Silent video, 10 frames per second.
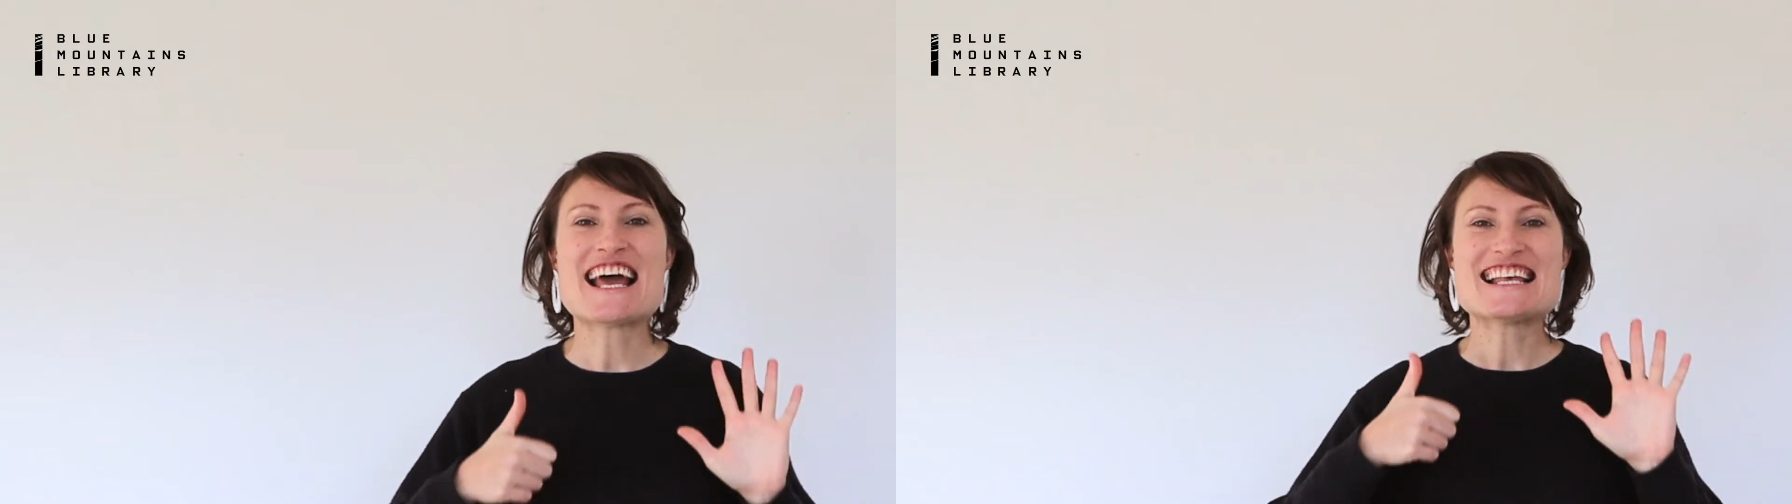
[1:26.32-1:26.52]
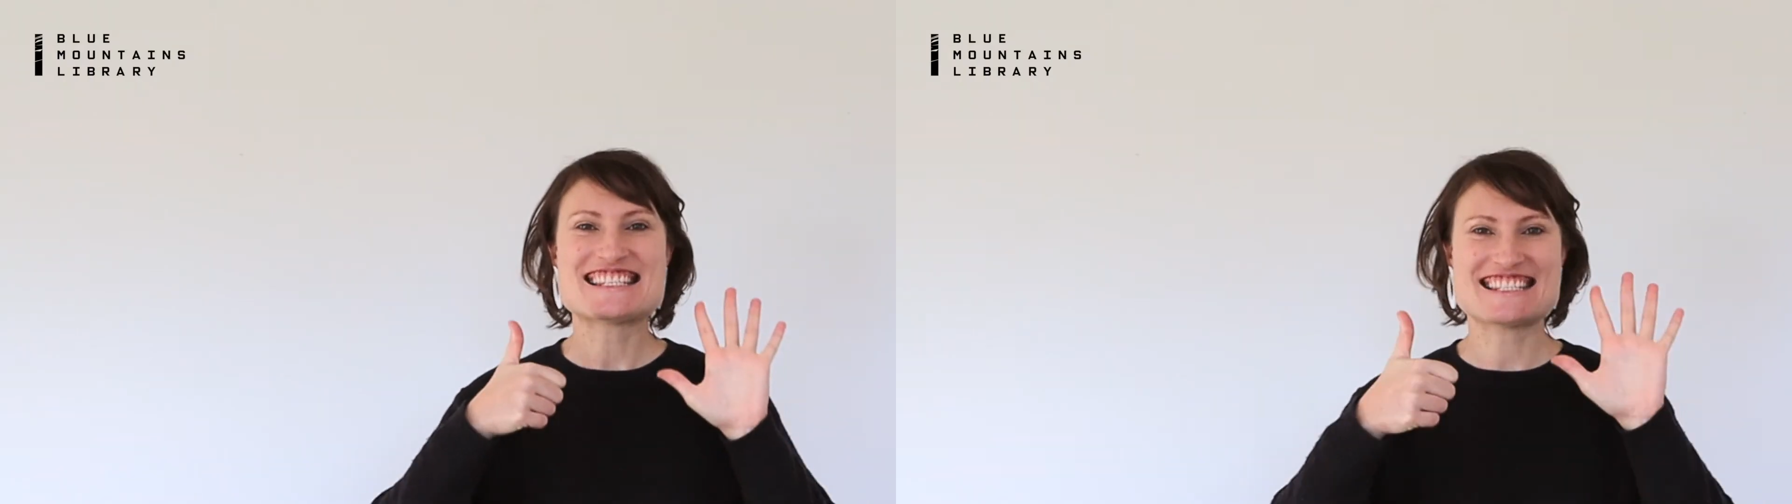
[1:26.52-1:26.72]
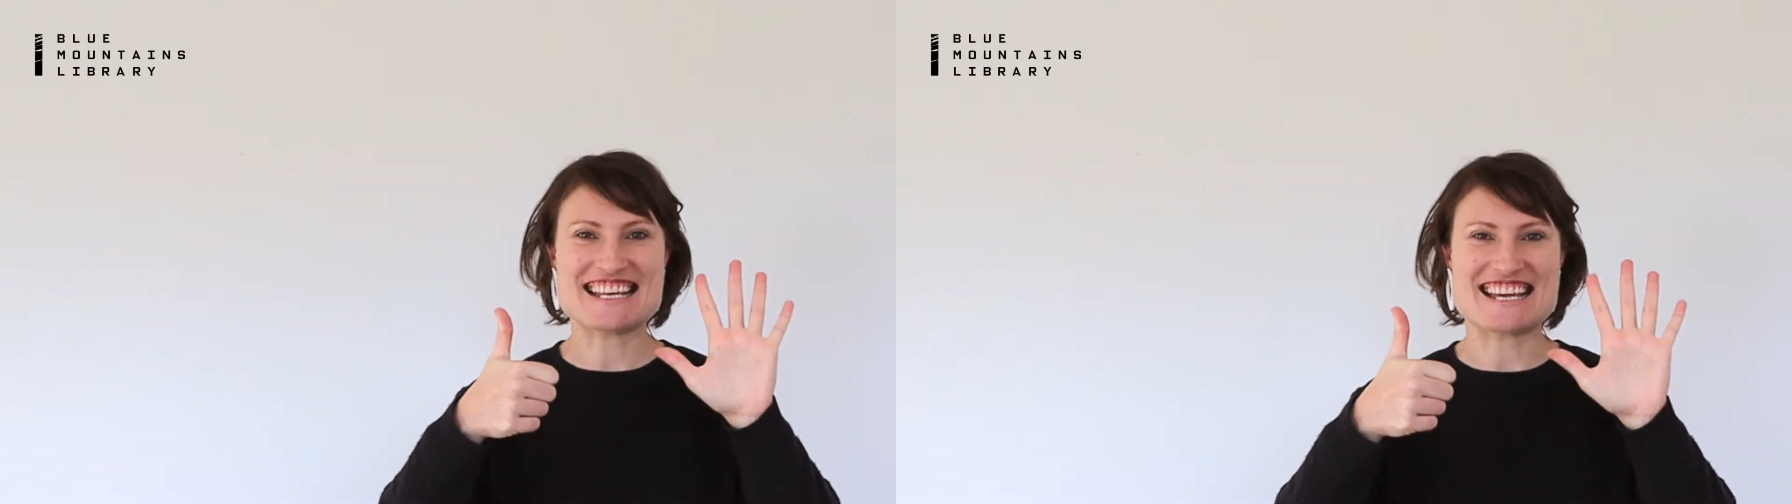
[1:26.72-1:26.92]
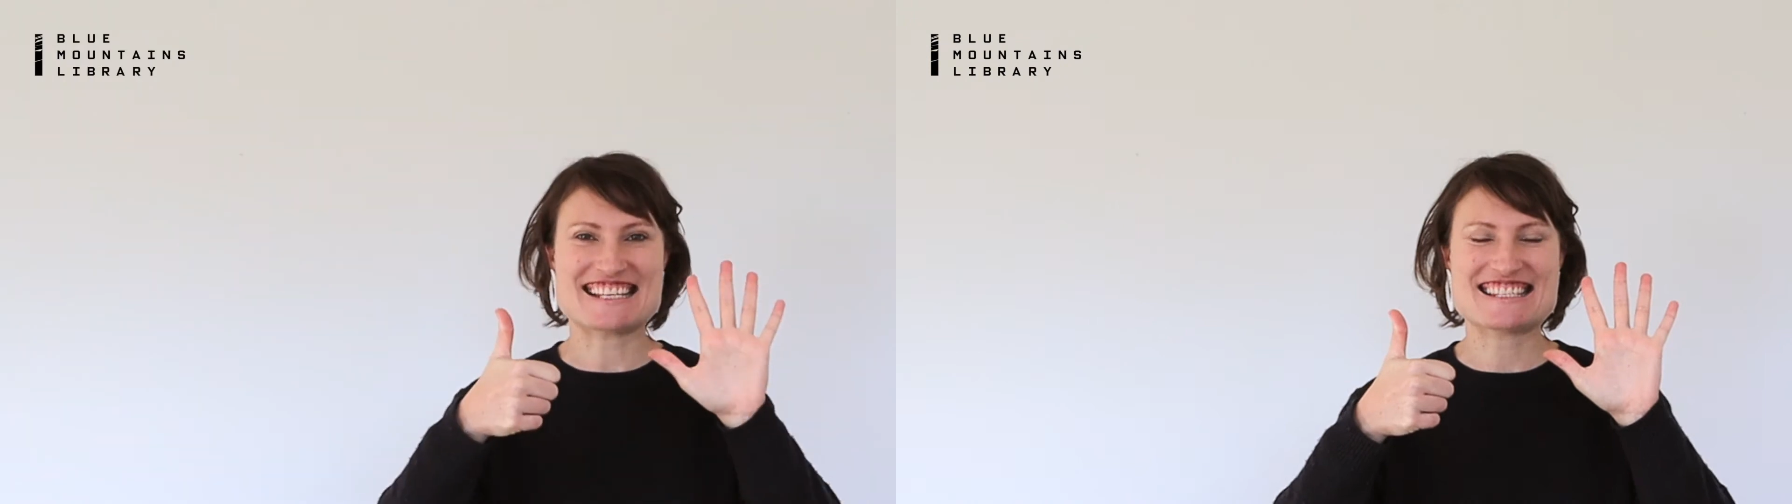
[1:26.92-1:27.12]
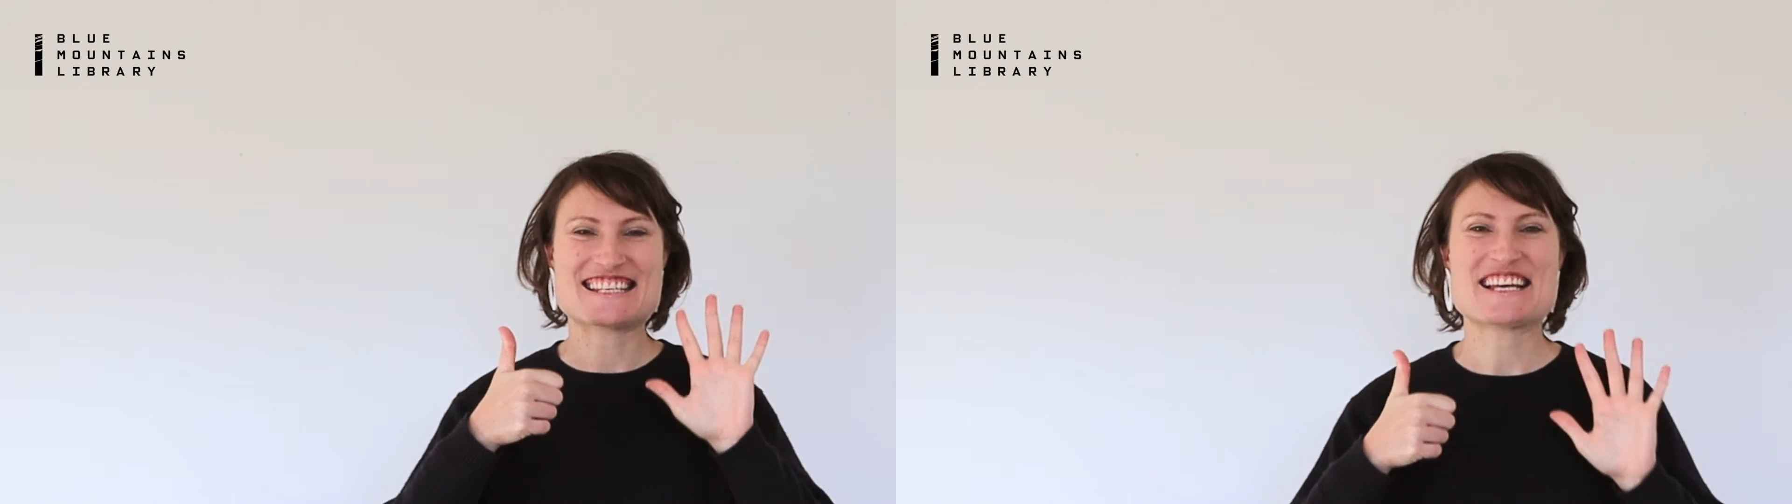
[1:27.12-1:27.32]

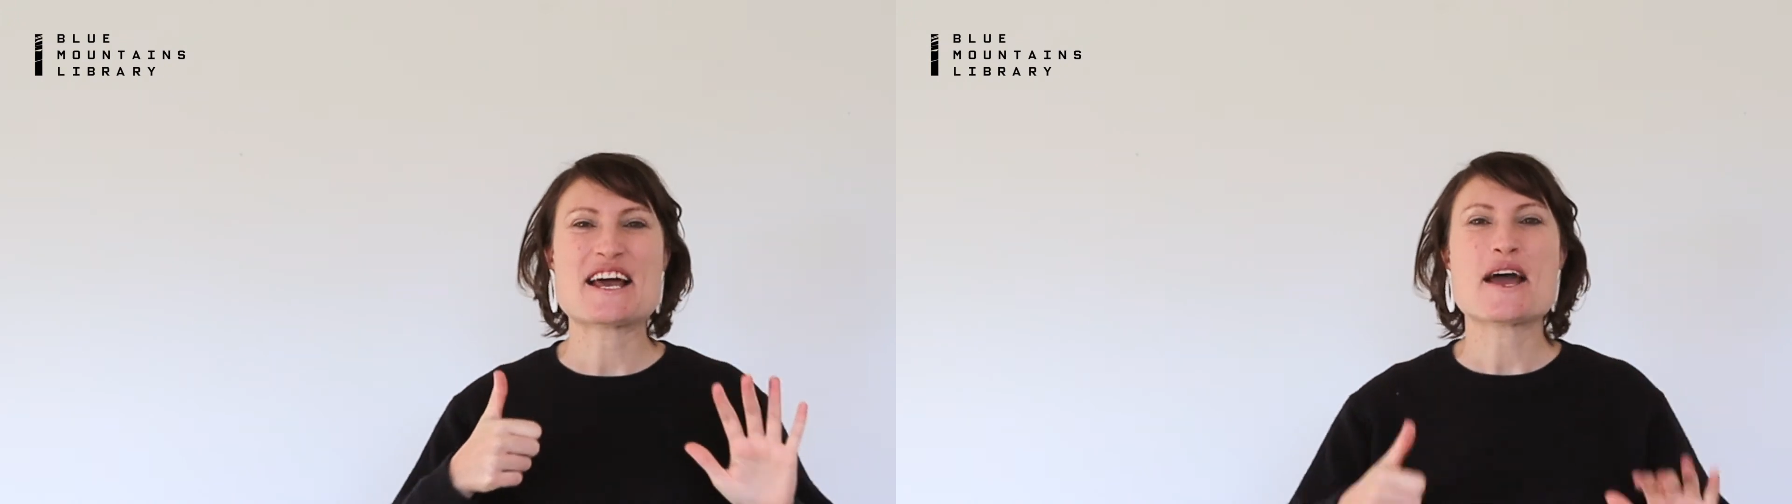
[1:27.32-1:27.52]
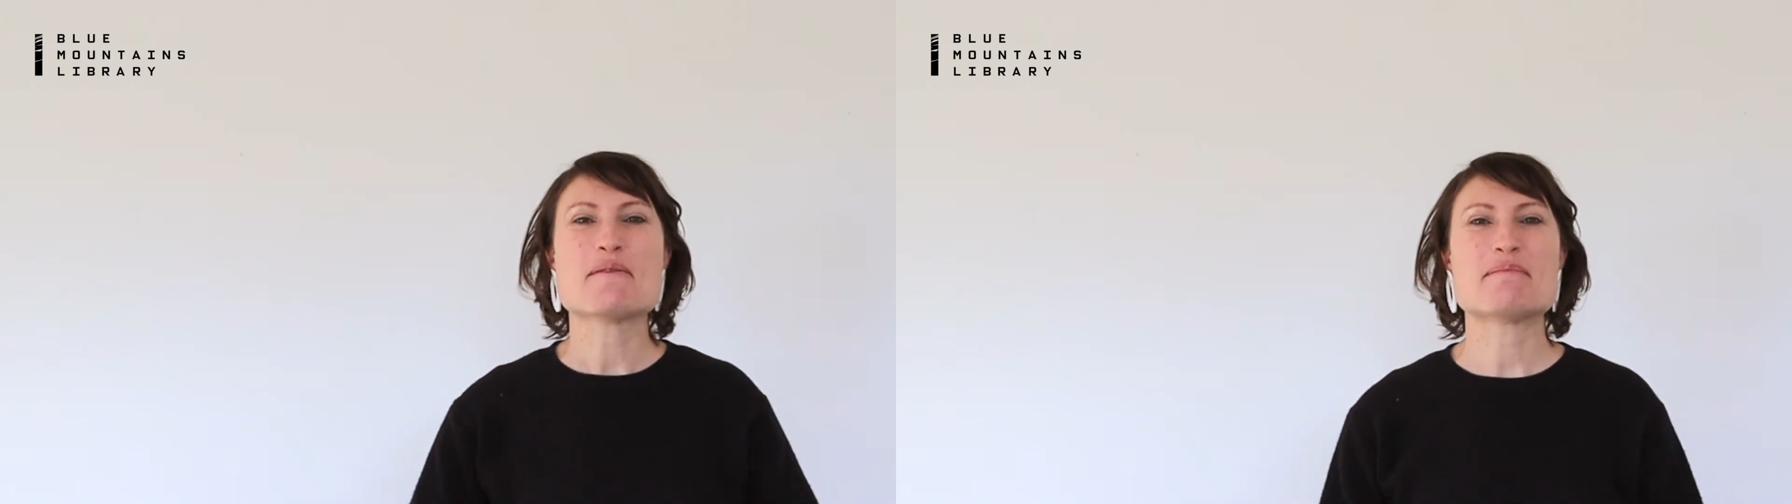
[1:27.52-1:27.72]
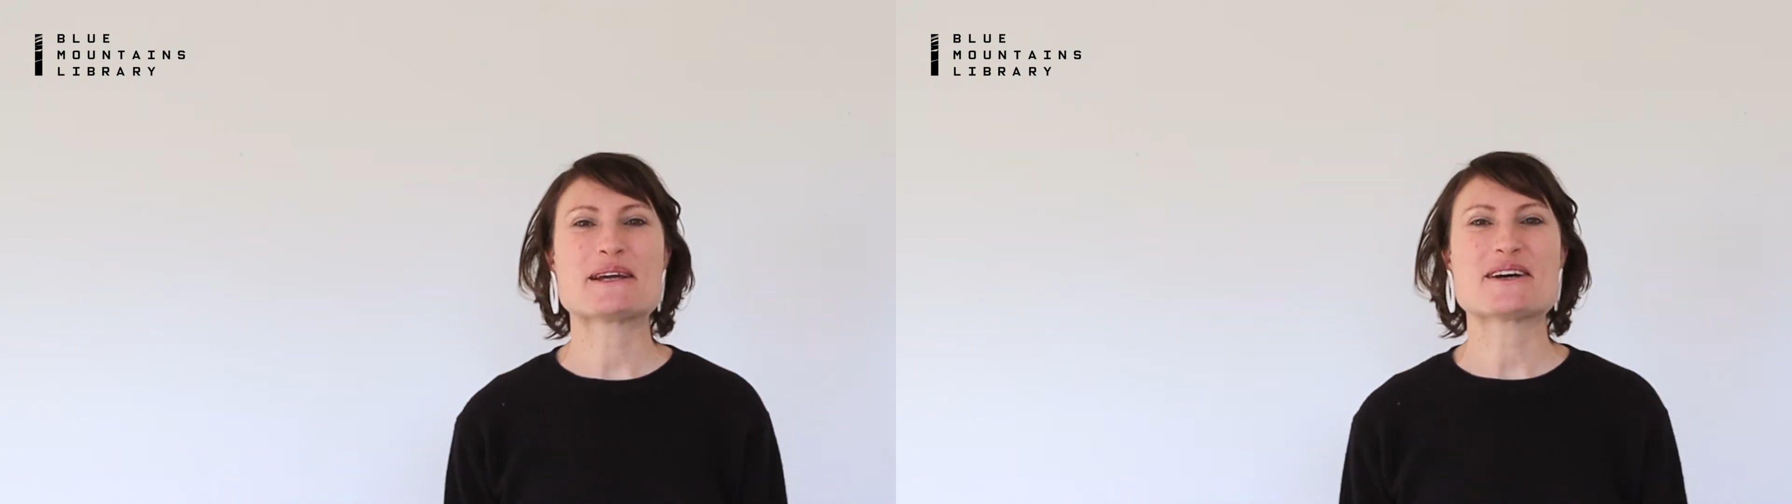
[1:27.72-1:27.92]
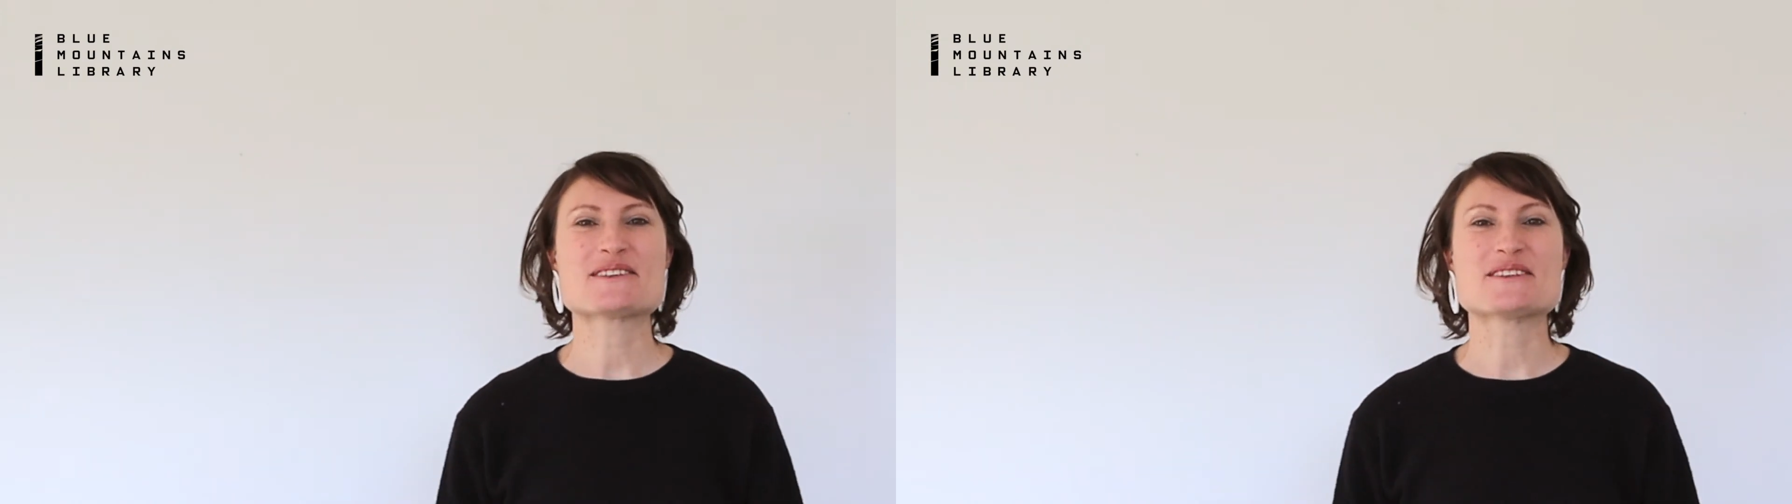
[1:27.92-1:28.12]
6. Because